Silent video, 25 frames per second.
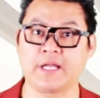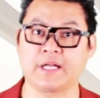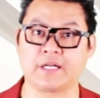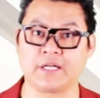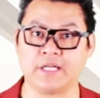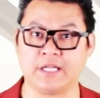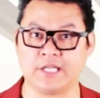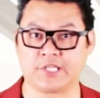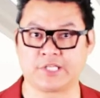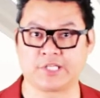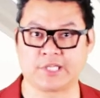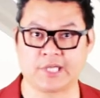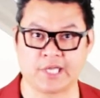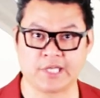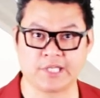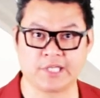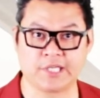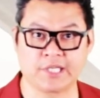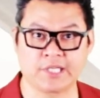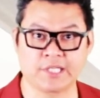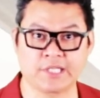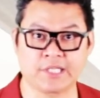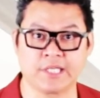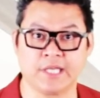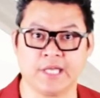early
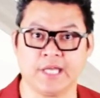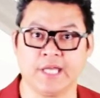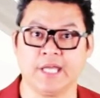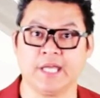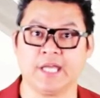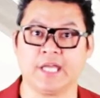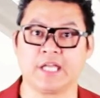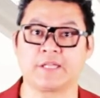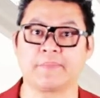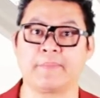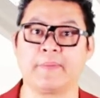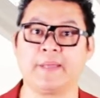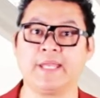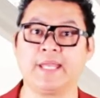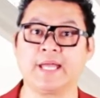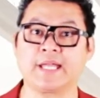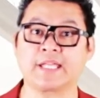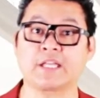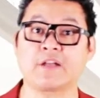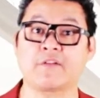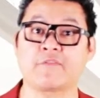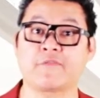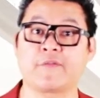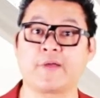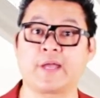stages, it may
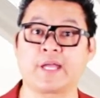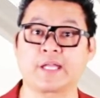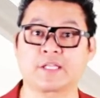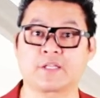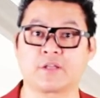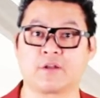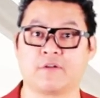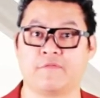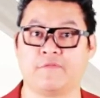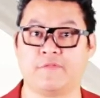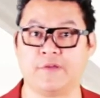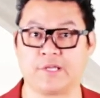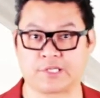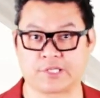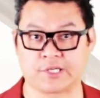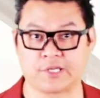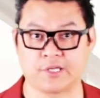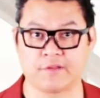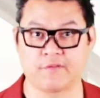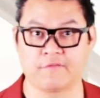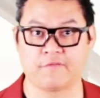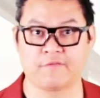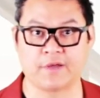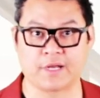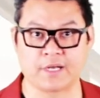not affect your
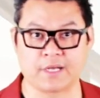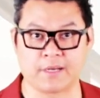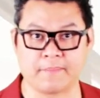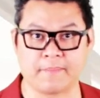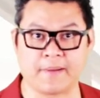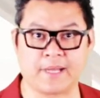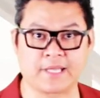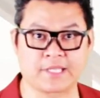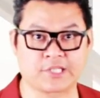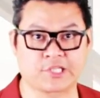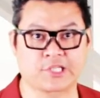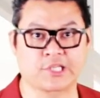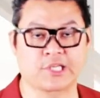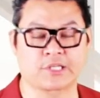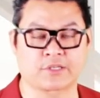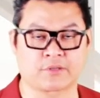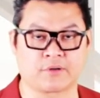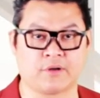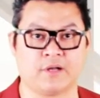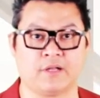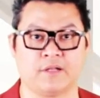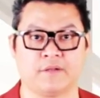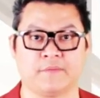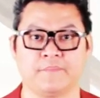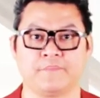vision very much at
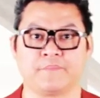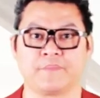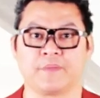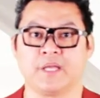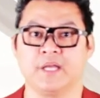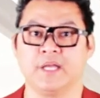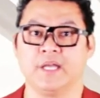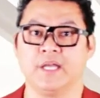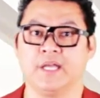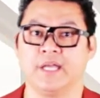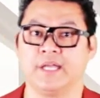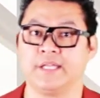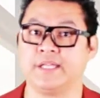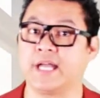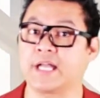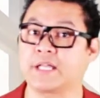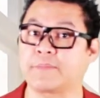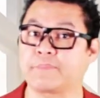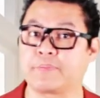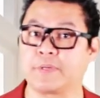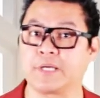all. And that